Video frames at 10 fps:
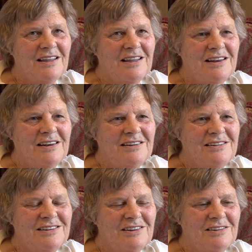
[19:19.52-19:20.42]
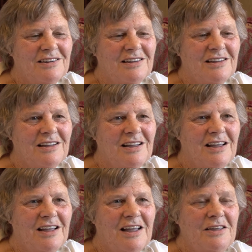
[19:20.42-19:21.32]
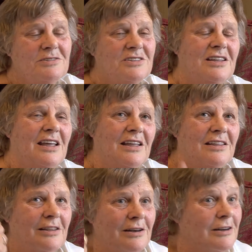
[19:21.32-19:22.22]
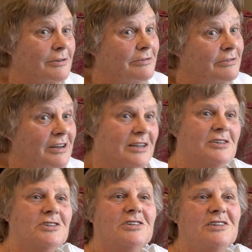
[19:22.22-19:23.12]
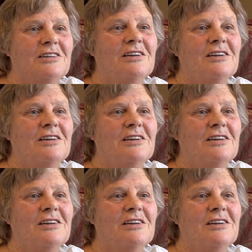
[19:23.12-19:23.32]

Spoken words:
And I used to hear the loo flush.